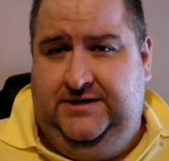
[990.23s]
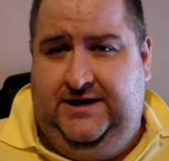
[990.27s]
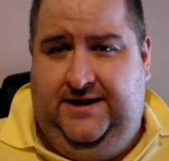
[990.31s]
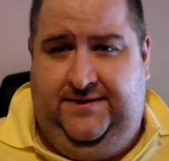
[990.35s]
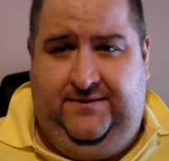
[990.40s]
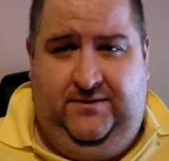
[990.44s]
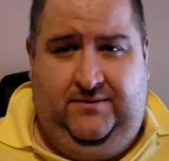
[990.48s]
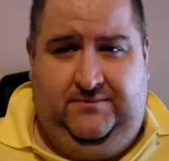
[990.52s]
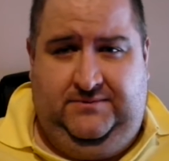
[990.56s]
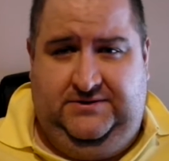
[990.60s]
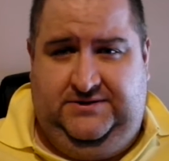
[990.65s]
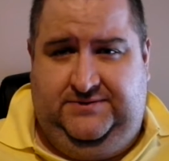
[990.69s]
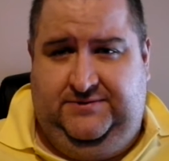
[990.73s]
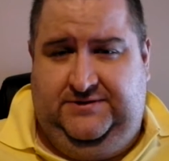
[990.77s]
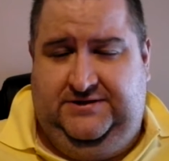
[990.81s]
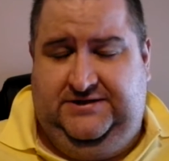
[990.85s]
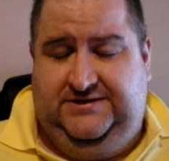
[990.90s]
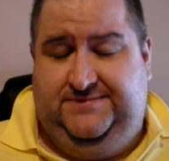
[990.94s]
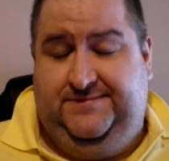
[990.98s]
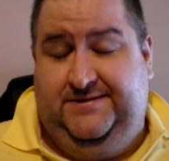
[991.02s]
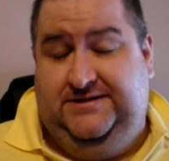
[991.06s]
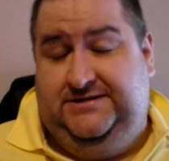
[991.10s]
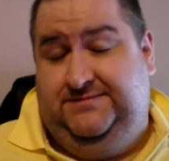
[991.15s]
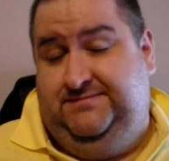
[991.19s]
The Ombudsman is
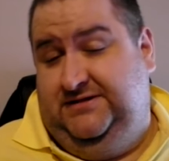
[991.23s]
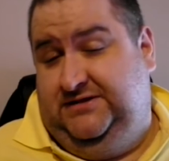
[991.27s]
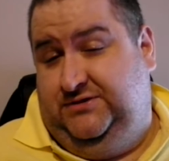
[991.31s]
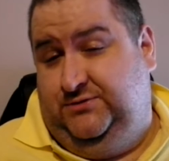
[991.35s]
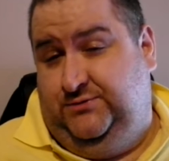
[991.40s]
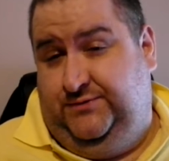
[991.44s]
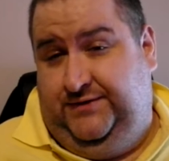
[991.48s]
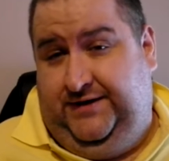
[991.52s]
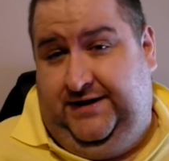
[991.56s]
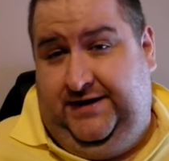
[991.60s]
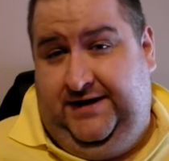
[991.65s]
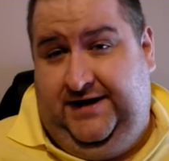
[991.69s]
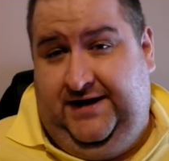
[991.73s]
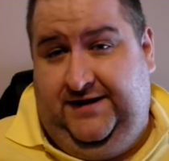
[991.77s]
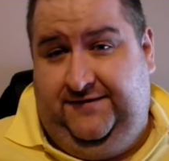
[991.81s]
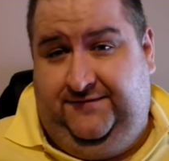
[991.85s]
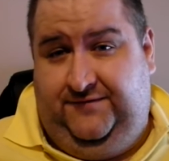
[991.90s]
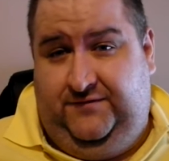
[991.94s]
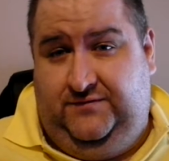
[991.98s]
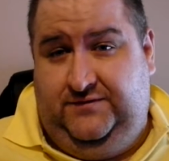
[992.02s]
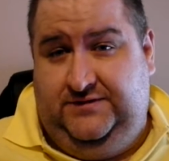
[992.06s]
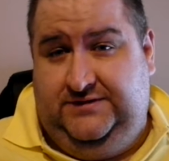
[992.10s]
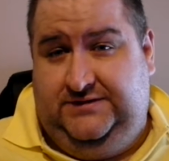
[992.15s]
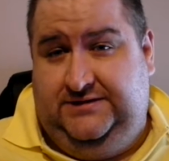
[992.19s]
supposed to be sorting it out
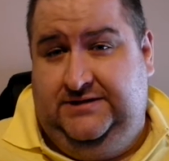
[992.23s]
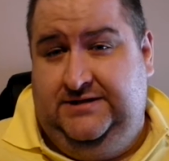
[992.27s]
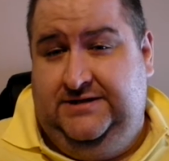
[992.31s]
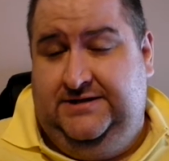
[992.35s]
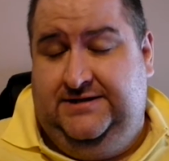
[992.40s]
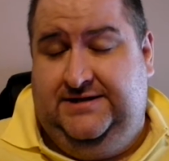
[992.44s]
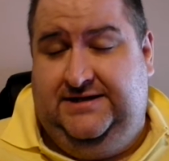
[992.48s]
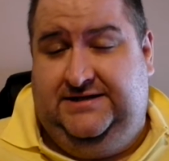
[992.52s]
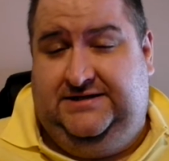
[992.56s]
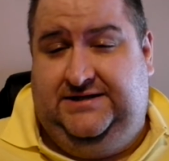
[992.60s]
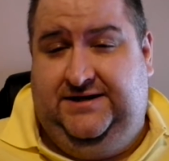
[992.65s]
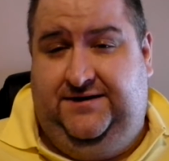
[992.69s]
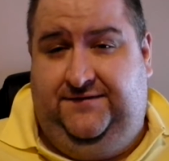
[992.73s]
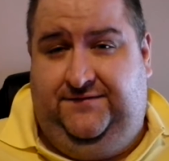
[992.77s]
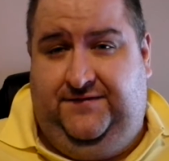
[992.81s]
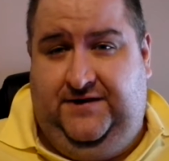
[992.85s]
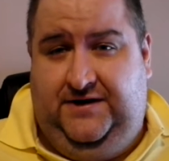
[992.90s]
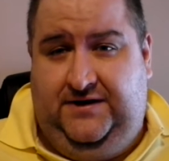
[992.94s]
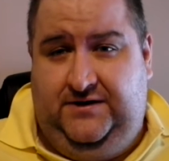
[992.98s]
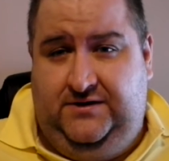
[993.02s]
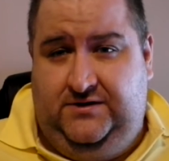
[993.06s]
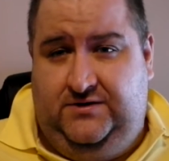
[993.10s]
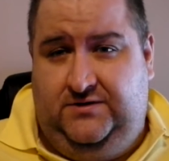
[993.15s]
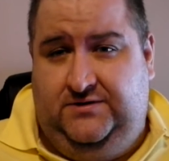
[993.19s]
for us. They said if they
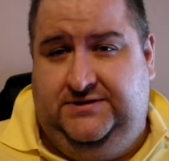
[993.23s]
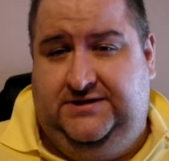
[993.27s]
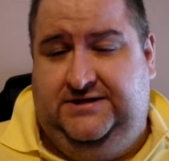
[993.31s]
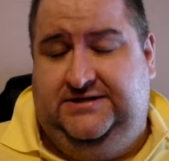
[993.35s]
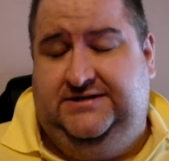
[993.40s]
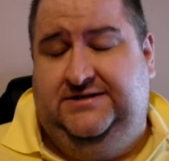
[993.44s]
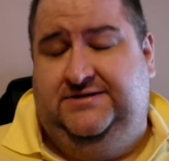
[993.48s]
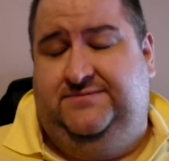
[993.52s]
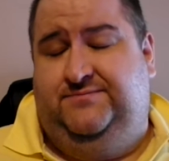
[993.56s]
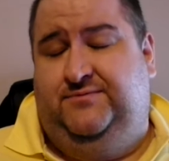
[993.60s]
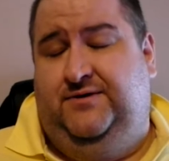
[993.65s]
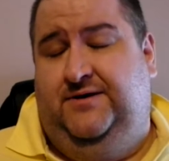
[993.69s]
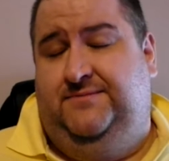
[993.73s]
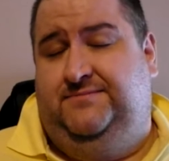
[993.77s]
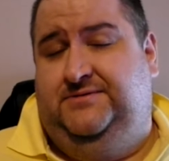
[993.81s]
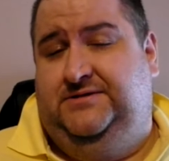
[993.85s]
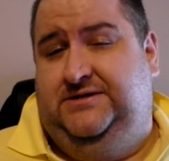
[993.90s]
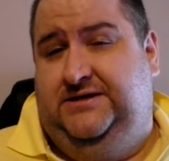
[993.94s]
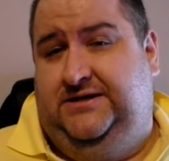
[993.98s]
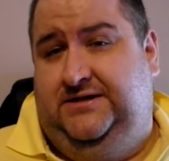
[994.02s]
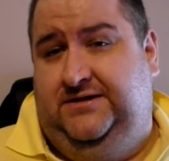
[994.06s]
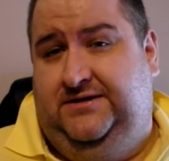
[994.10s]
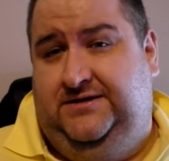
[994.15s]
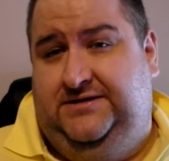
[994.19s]
don't contact us by a
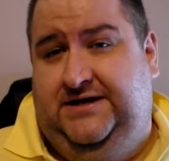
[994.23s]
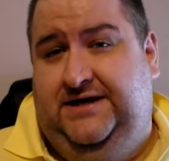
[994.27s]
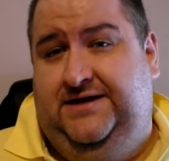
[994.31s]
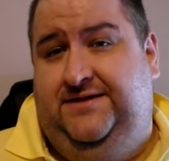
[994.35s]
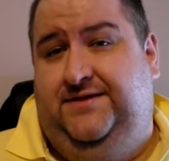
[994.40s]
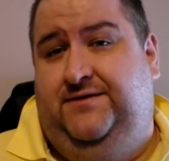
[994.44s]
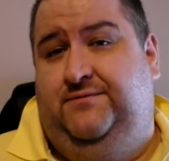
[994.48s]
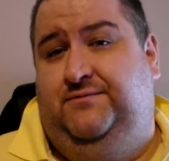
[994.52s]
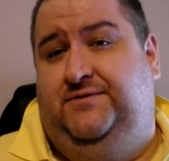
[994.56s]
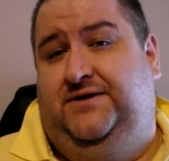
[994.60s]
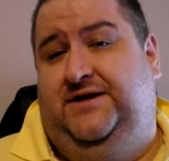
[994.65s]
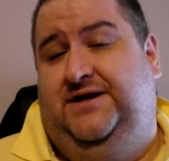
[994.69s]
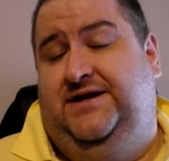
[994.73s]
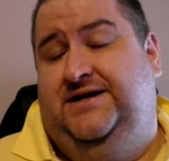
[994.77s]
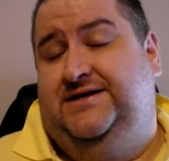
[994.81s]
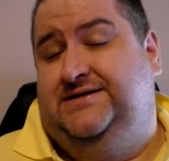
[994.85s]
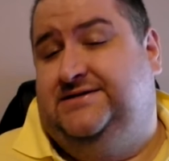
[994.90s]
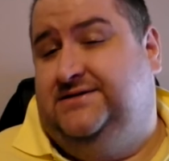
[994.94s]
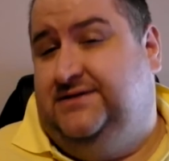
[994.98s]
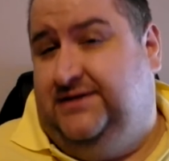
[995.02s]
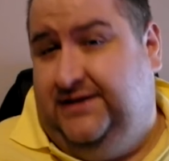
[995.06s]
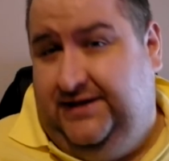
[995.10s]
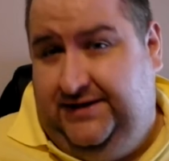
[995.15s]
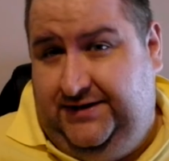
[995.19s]
particular date, then we can
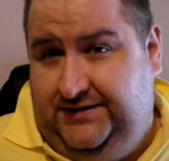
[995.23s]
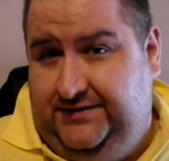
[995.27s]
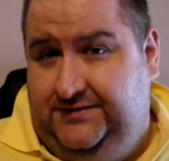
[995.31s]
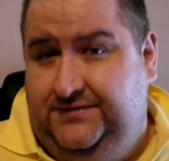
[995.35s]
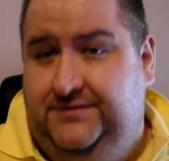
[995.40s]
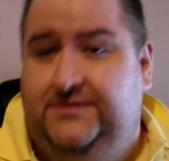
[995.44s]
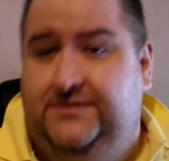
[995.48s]
escalate it.